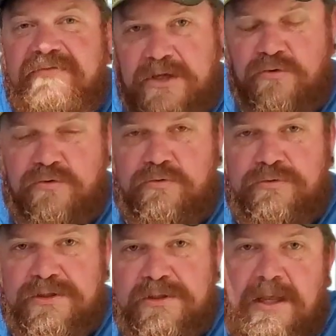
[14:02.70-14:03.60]

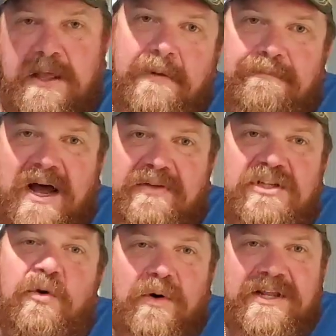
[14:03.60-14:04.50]
views by the
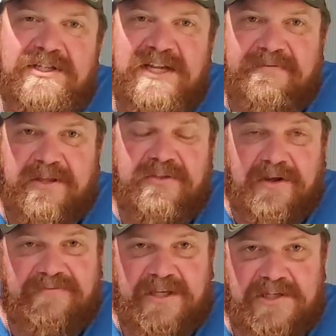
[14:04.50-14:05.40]
27th
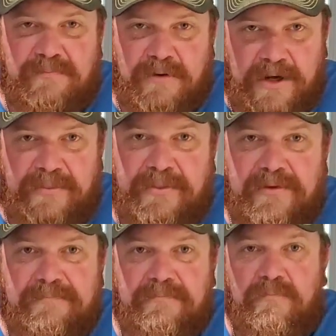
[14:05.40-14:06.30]
of this month,
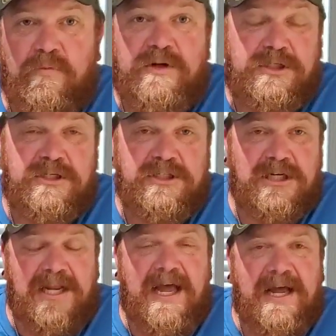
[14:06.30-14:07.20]
which is
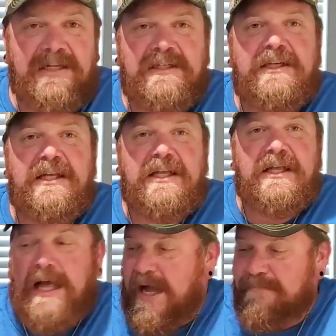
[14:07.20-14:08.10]
July,
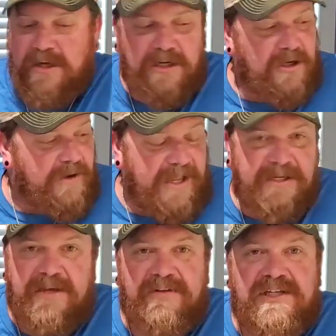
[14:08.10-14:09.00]
I'm going to go ahead and
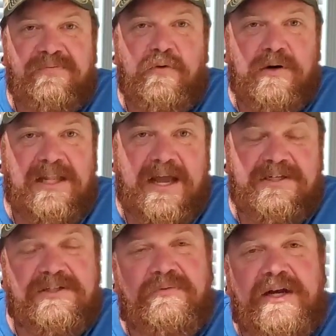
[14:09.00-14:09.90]
give these 4
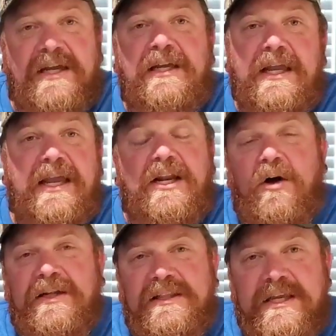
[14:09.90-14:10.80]
glasses away. And the
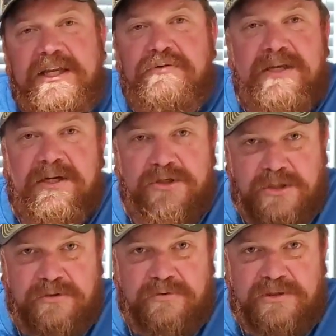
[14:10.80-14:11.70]
only thing you need to
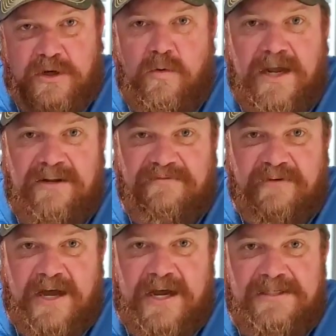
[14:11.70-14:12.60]
do to
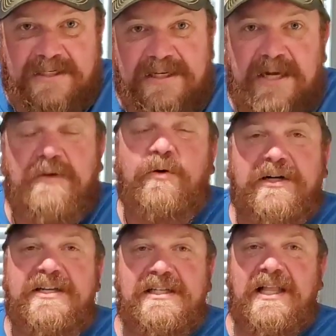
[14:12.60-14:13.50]
qualify to getting one
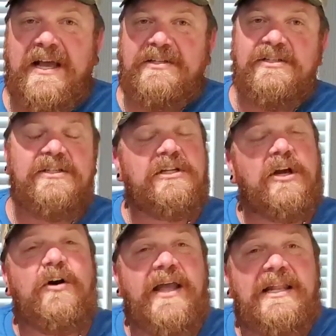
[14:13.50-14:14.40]
of these glasses is to
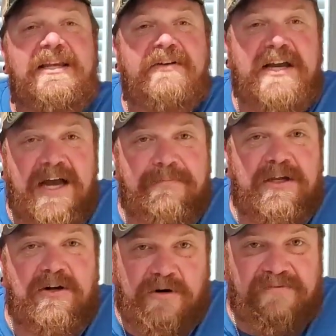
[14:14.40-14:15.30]
go ahead and leave a
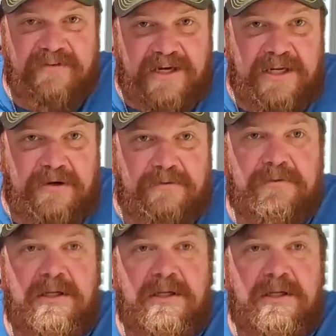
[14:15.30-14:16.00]
comment on the video.